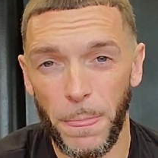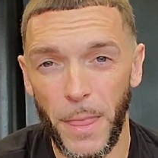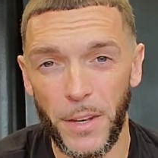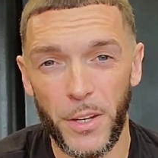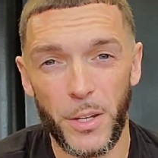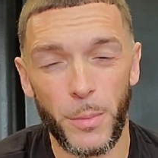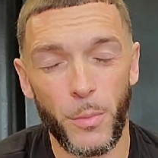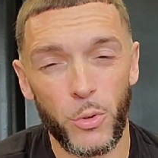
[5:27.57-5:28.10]

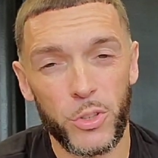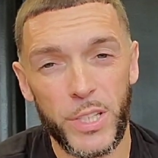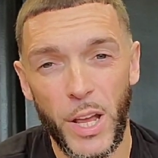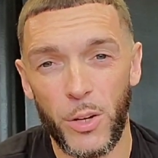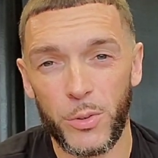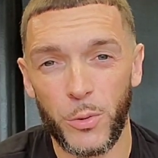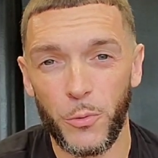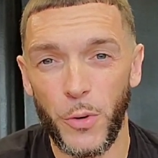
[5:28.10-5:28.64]
And they're the most
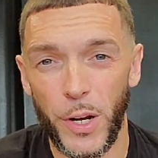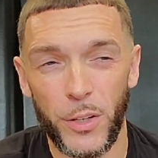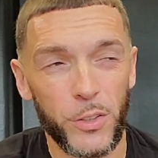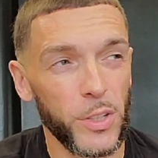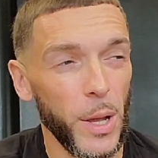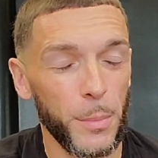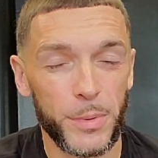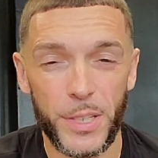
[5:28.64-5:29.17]
talented
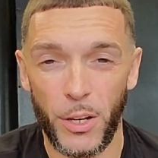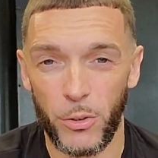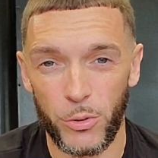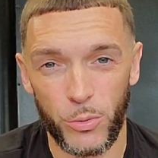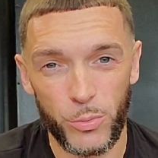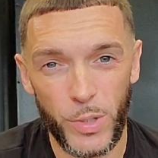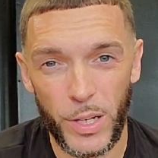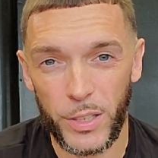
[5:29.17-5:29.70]
fighters. I'm telling you,